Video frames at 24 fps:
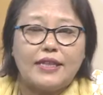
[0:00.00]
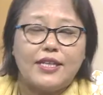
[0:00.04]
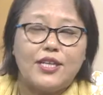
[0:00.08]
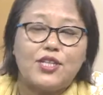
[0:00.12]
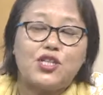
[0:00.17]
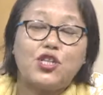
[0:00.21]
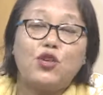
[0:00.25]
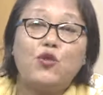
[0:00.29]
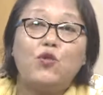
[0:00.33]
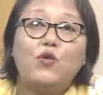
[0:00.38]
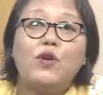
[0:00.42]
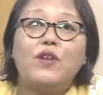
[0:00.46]

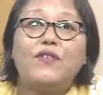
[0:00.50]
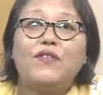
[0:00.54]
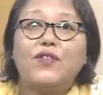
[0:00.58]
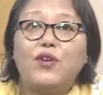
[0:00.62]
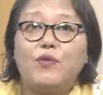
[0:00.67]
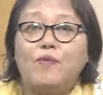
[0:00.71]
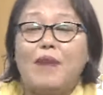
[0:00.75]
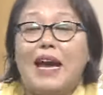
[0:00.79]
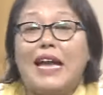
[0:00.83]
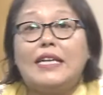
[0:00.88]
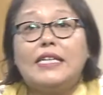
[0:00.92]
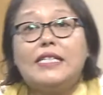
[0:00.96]
The School of
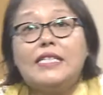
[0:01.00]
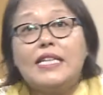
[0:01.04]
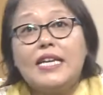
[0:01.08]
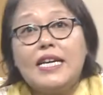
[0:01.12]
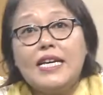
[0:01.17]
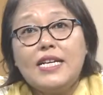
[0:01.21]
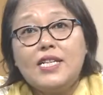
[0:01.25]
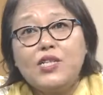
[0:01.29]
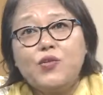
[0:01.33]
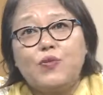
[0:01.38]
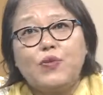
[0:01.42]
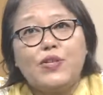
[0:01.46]

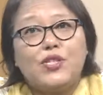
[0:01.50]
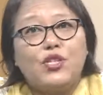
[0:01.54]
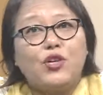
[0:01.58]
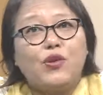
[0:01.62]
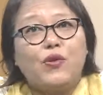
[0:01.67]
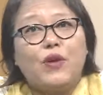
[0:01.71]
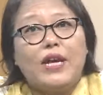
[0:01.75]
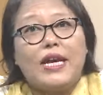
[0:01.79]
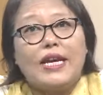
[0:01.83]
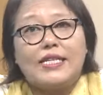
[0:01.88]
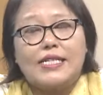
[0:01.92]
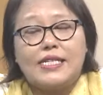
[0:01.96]
Humanities was
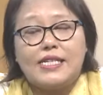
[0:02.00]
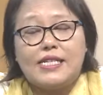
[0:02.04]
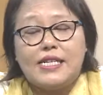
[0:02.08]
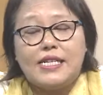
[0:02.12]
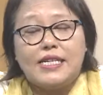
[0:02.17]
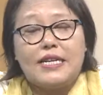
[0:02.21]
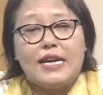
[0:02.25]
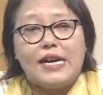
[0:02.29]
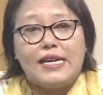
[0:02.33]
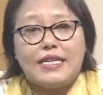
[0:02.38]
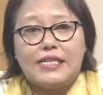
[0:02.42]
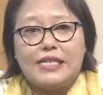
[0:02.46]
created
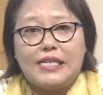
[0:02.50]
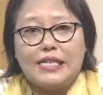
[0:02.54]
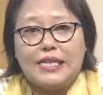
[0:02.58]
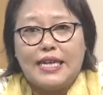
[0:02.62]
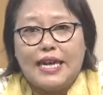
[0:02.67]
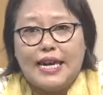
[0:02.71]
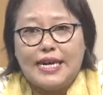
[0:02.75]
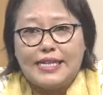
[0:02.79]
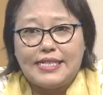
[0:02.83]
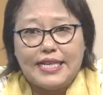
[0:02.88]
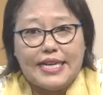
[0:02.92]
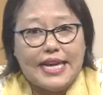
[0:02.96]
in
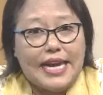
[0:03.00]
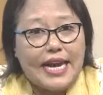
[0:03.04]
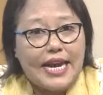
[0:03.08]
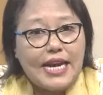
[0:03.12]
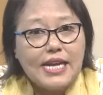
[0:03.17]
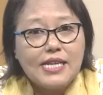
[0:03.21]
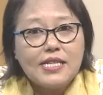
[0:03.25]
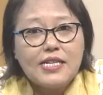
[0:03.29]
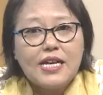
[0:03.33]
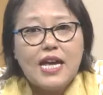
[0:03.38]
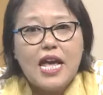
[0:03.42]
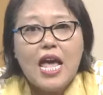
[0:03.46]

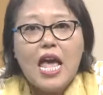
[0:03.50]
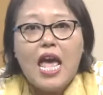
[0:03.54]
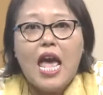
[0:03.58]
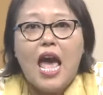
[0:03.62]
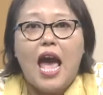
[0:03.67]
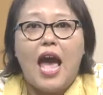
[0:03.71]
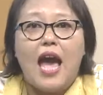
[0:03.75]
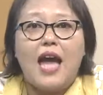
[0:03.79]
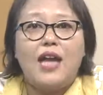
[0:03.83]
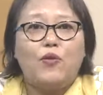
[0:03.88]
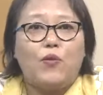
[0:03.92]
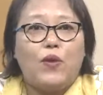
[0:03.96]
1988,
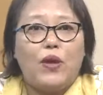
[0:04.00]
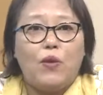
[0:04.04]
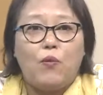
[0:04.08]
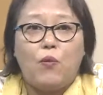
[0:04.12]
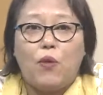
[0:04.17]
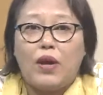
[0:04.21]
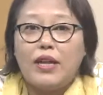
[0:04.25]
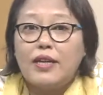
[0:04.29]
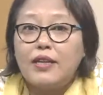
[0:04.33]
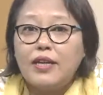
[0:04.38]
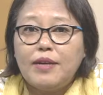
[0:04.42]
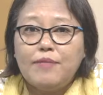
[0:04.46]
and we
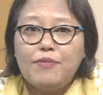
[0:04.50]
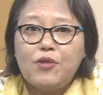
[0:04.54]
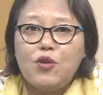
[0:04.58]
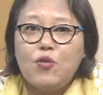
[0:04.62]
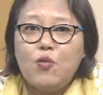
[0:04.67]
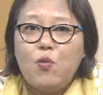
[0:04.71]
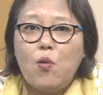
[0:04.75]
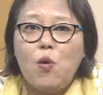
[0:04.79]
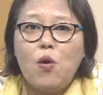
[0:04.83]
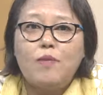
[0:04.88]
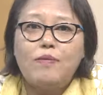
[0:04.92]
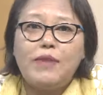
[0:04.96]
welcome
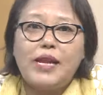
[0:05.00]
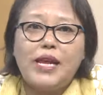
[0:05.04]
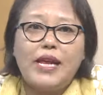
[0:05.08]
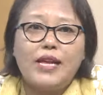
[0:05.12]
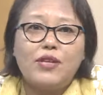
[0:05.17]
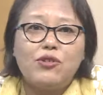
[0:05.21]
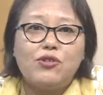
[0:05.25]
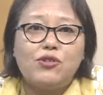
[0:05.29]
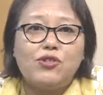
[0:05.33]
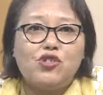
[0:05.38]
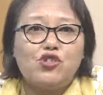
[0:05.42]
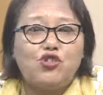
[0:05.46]
you
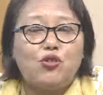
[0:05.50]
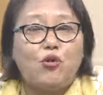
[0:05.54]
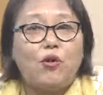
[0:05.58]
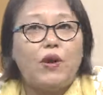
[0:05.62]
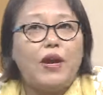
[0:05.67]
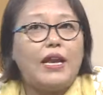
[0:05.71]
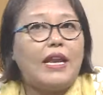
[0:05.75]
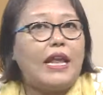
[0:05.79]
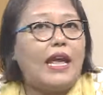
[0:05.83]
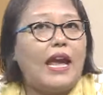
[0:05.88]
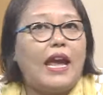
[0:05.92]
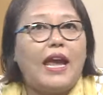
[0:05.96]
warmly to
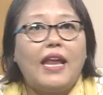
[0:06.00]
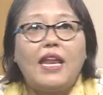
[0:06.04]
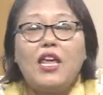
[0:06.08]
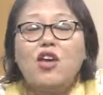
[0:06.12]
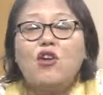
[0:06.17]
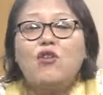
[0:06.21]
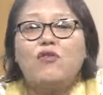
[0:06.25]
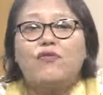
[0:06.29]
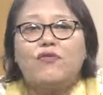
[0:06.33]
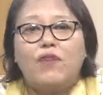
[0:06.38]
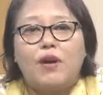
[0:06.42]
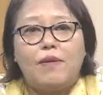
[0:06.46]
join
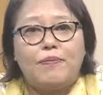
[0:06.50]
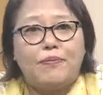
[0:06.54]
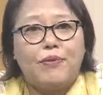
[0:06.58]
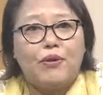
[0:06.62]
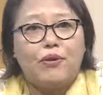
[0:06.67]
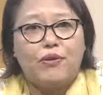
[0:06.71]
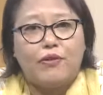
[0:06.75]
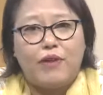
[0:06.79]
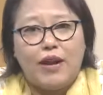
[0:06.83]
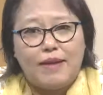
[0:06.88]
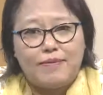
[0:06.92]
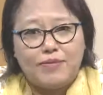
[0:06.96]
any of our
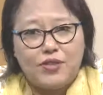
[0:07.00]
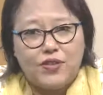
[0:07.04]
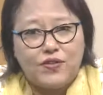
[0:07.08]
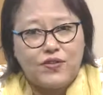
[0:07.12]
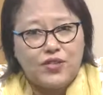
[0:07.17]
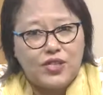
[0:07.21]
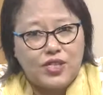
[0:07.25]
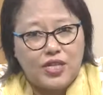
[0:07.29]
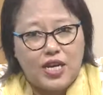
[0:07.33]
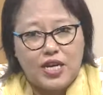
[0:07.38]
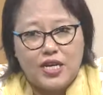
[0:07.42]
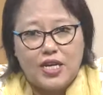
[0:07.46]
programs
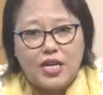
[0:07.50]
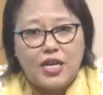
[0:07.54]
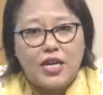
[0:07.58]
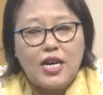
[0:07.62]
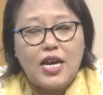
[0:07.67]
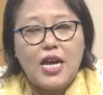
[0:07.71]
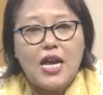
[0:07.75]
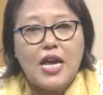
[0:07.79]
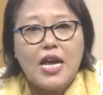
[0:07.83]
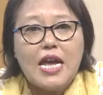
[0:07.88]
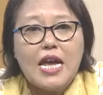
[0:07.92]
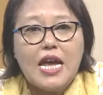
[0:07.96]
of study.
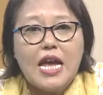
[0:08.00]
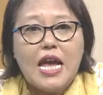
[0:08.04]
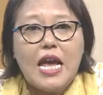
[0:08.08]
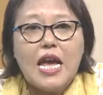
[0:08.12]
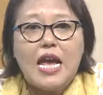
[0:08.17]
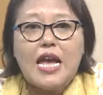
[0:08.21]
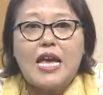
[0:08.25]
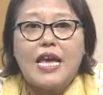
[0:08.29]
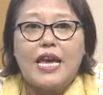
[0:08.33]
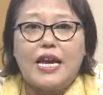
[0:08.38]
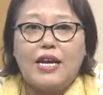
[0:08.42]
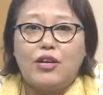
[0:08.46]

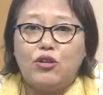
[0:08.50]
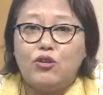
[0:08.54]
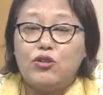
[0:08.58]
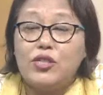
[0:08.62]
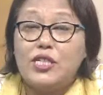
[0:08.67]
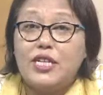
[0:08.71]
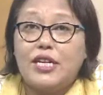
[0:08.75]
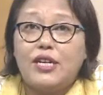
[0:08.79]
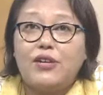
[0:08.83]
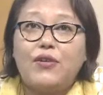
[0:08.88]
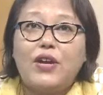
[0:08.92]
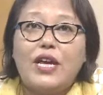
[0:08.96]
IGNOU
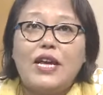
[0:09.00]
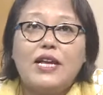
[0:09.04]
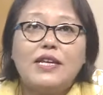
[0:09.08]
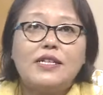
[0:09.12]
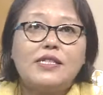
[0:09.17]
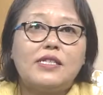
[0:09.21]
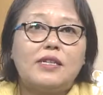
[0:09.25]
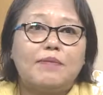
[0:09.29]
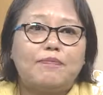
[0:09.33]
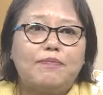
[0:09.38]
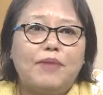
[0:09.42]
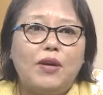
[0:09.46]

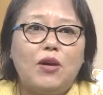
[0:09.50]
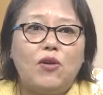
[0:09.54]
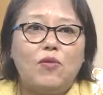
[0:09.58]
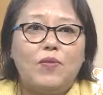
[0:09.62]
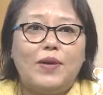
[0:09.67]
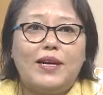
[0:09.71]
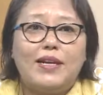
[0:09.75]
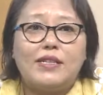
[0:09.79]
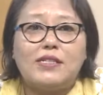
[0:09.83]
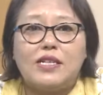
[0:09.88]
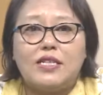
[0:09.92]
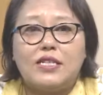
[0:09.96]
degrees,
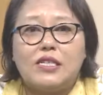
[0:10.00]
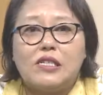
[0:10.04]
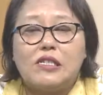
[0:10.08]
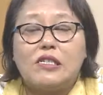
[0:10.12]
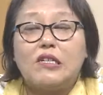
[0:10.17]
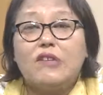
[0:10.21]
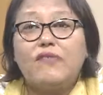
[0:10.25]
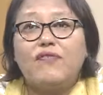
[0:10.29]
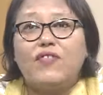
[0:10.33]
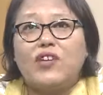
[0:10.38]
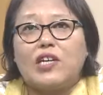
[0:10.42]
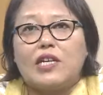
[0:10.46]
diplomas, and
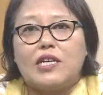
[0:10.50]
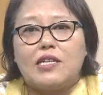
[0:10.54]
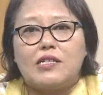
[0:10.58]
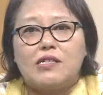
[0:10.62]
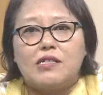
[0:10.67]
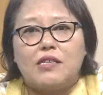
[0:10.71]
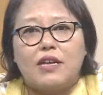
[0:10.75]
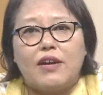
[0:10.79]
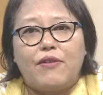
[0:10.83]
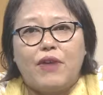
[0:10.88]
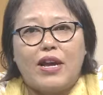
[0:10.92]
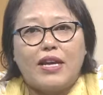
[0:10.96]

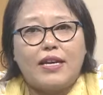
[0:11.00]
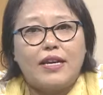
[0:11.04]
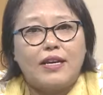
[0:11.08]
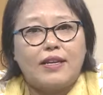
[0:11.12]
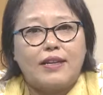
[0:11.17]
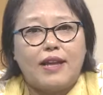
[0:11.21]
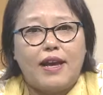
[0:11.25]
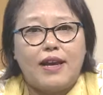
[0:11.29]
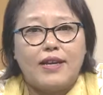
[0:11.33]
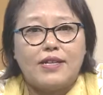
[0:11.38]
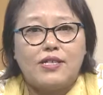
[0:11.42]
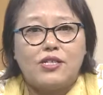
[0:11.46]
certificates are
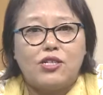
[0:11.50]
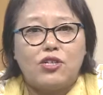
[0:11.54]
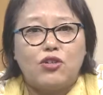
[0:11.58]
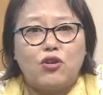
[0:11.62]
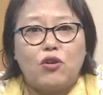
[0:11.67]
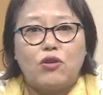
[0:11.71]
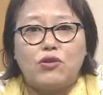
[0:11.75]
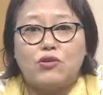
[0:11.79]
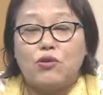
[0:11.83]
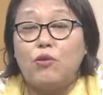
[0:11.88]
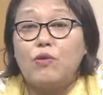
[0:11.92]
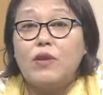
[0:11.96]
recognized
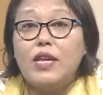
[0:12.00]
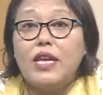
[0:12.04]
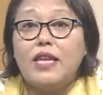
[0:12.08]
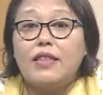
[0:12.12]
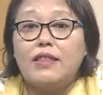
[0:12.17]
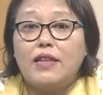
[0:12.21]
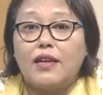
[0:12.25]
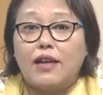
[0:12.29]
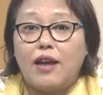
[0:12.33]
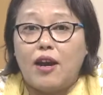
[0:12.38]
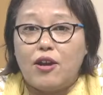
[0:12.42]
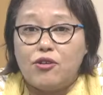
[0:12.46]
not only
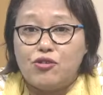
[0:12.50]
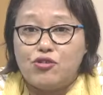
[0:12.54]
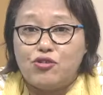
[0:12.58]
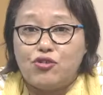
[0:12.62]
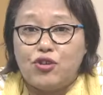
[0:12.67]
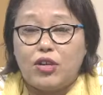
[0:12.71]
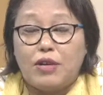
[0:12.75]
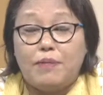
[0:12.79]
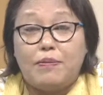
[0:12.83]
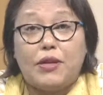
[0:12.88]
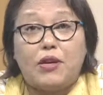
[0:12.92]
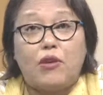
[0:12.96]
in the
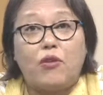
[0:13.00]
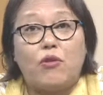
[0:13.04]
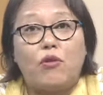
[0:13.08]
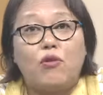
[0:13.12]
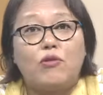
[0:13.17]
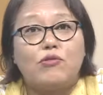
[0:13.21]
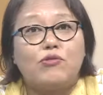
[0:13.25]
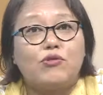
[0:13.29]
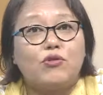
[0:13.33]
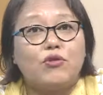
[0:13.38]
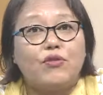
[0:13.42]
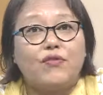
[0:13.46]
country but are
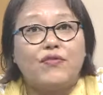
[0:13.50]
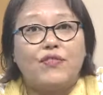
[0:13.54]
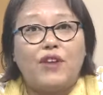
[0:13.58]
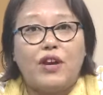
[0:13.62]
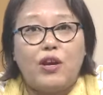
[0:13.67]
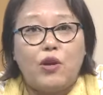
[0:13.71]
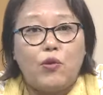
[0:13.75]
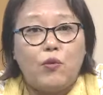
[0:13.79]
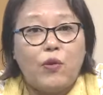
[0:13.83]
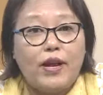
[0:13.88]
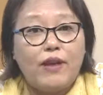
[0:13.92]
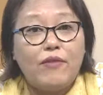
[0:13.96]
also
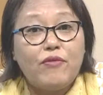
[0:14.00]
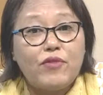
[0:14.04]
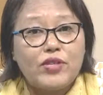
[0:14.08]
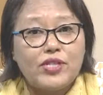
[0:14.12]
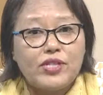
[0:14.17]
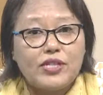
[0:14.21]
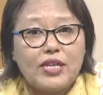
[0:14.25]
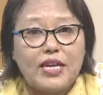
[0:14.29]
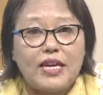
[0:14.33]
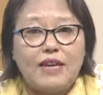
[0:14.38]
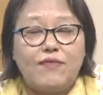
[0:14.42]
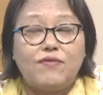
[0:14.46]
very well
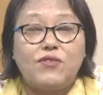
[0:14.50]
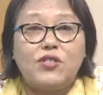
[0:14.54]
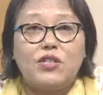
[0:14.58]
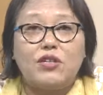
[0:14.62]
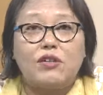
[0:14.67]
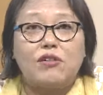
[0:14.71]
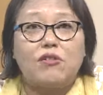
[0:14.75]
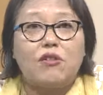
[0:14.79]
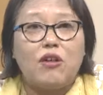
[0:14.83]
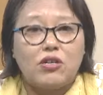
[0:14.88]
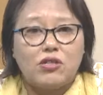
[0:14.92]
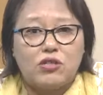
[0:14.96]
received
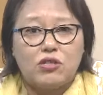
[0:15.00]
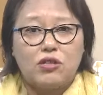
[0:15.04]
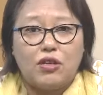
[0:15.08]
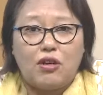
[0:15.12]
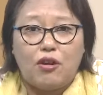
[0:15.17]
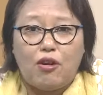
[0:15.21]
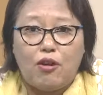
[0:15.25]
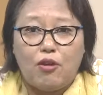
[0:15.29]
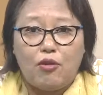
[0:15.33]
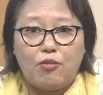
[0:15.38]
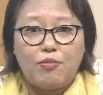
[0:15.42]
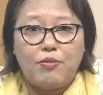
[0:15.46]
across the
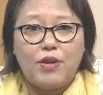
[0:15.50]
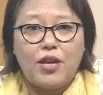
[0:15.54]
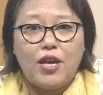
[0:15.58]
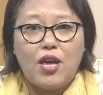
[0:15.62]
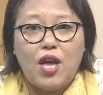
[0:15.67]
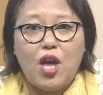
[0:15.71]
globe.